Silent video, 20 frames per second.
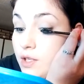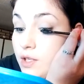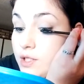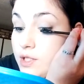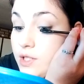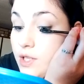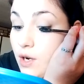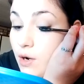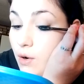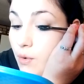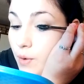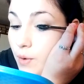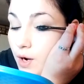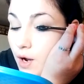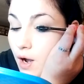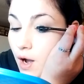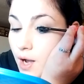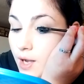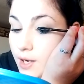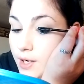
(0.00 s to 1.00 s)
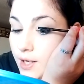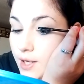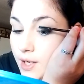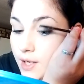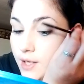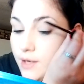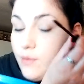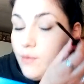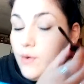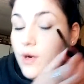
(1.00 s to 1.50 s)
So what I
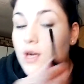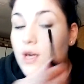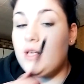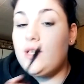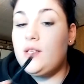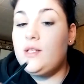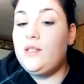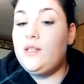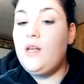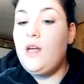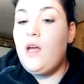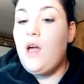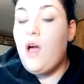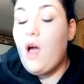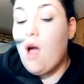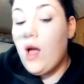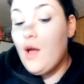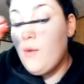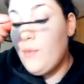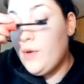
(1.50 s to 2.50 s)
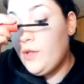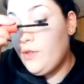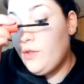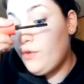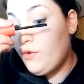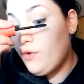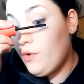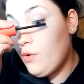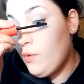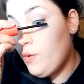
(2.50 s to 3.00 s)
did was I went
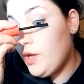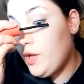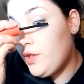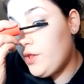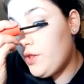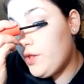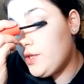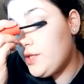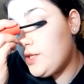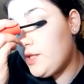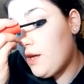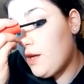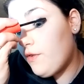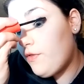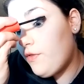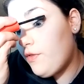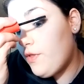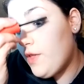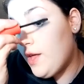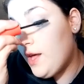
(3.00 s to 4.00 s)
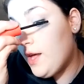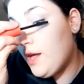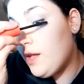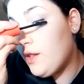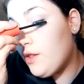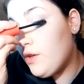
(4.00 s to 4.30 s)
through with the stuff that,